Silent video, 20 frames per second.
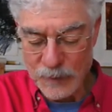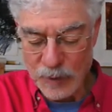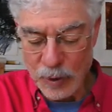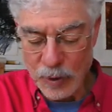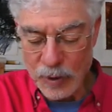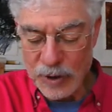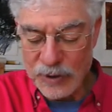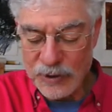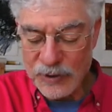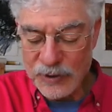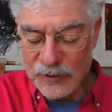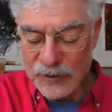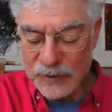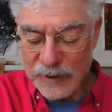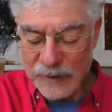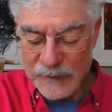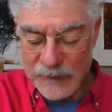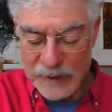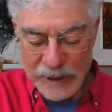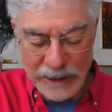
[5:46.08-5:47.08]
earned his
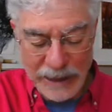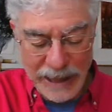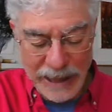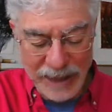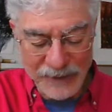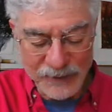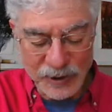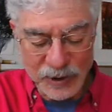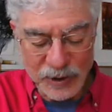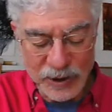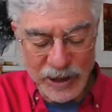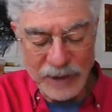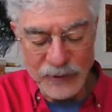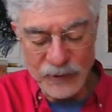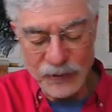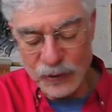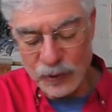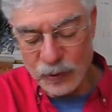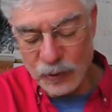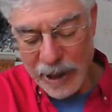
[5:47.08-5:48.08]
living as a
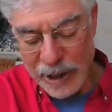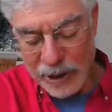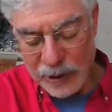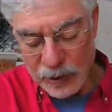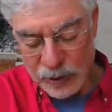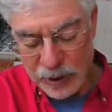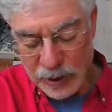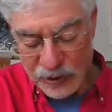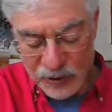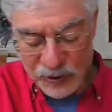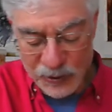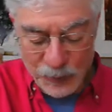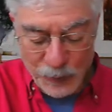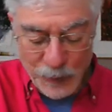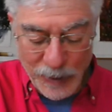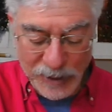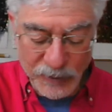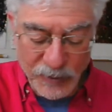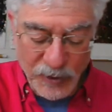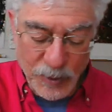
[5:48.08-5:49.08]
lens grinder and
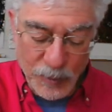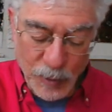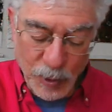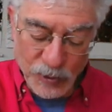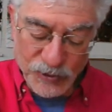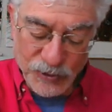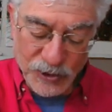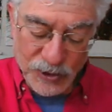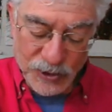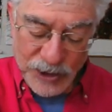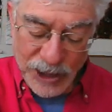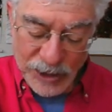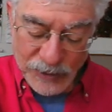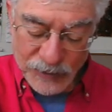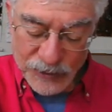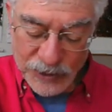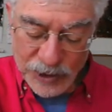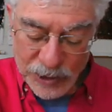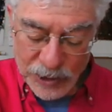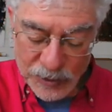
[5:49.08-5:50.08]
spent the most
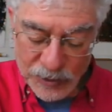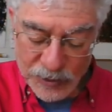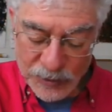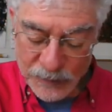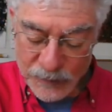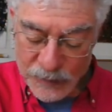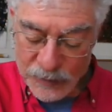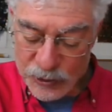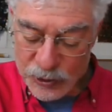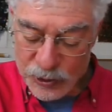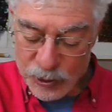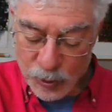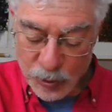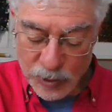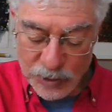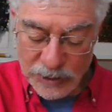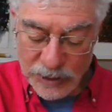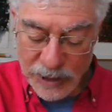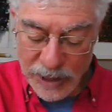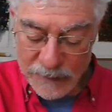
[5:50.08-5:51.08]
intense years of his
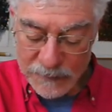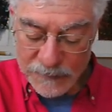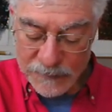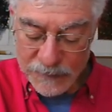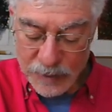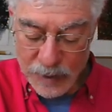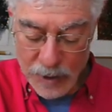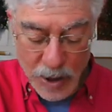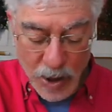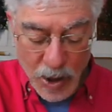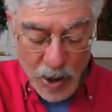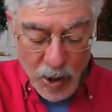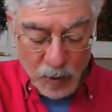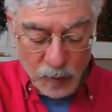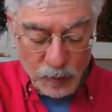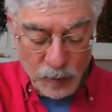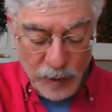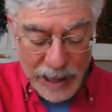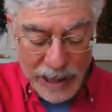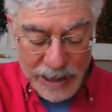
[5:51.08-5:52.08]
short life
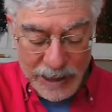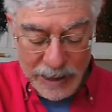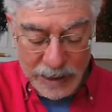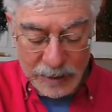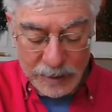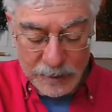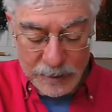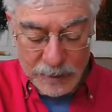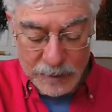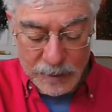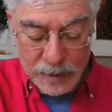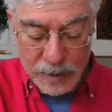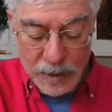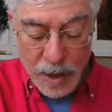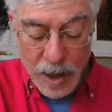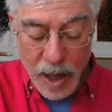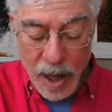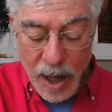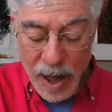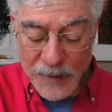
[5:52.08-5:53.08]
writing
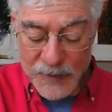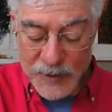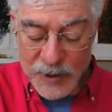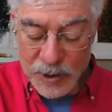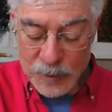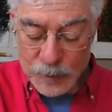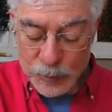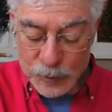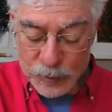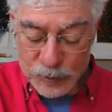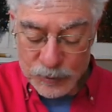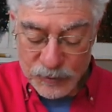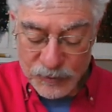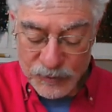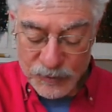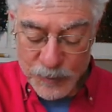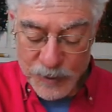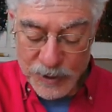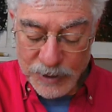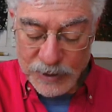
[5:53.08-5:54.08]
on the
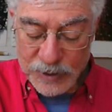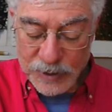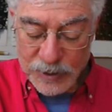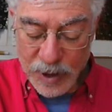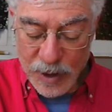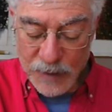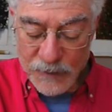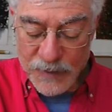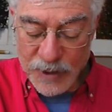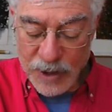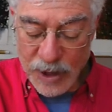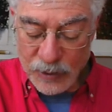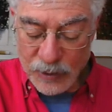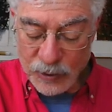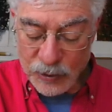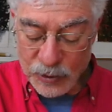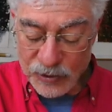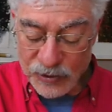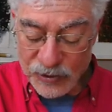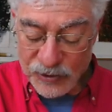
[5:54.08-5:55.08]
improvement of the
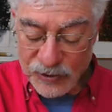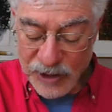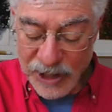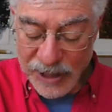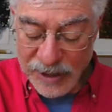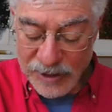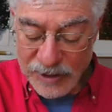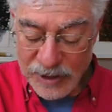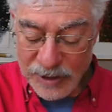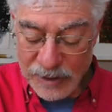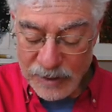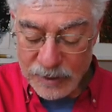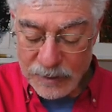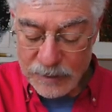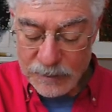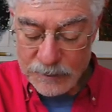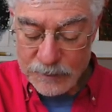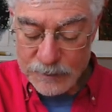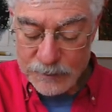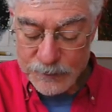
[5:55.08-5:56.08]
understanding
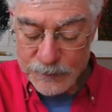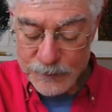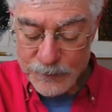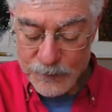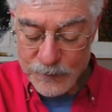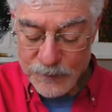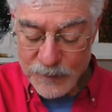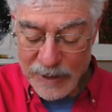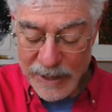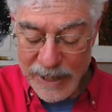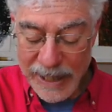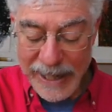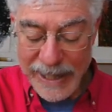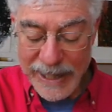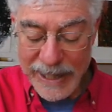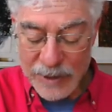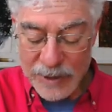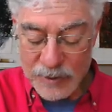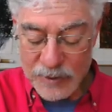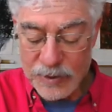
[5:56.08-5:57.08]

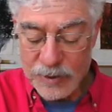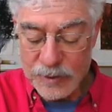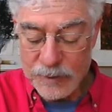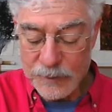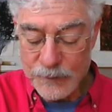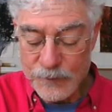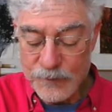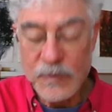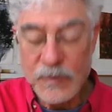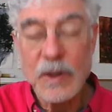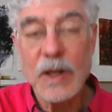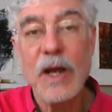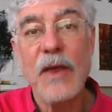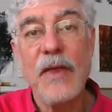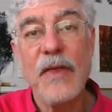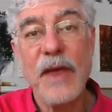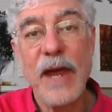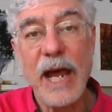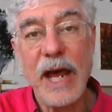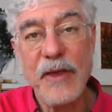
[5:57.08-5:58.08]
and
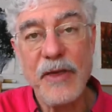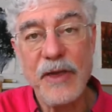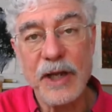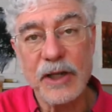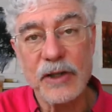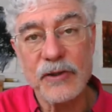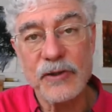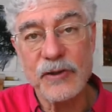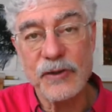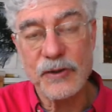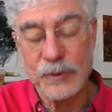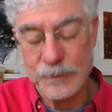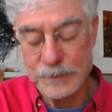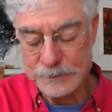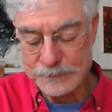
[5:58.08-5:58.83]
the ethics,